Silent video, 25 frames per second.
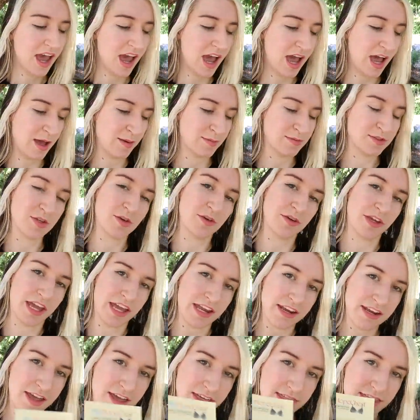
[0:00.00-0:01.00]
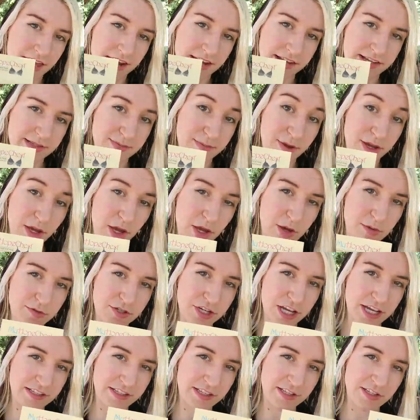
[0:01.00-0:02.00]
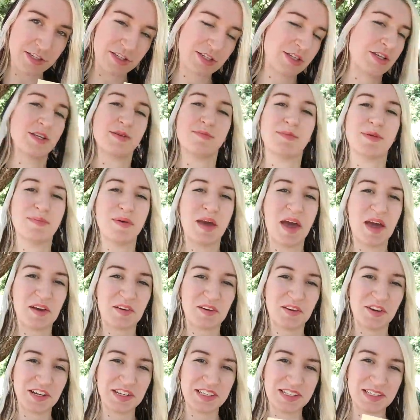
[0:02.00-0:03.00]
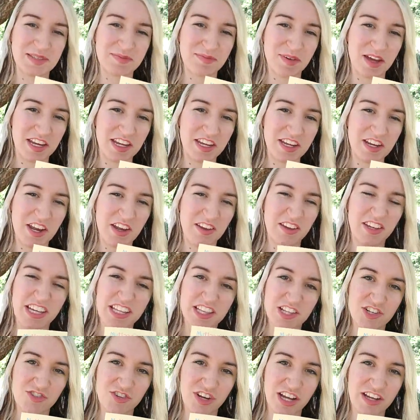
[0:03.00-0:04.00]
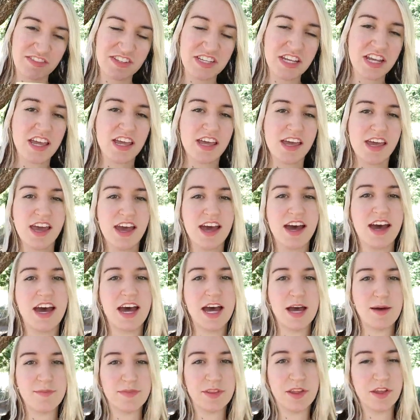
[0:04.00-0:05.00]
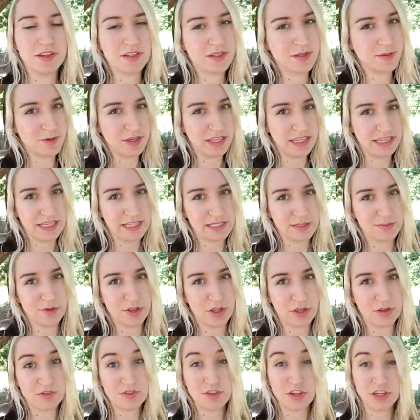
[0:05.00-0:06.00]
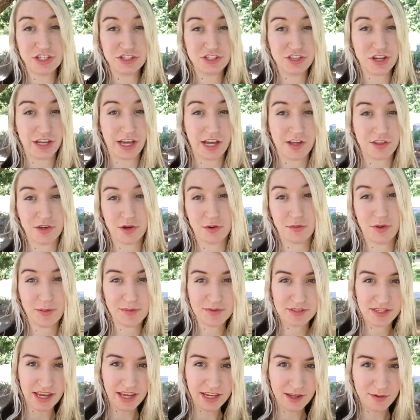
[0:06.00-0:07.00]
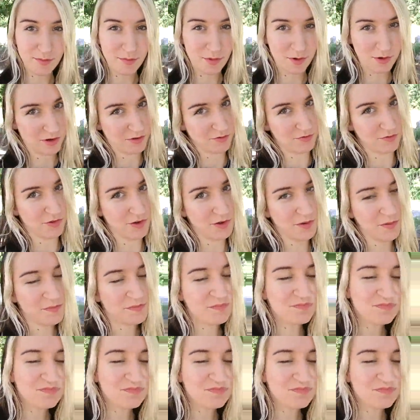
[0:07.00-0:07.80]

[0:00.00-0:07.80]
Um, so again, that is my hope chest. This is going to be backwards, but you know, you get the drift. Um, there'll also be links below so you can check out their website and more info.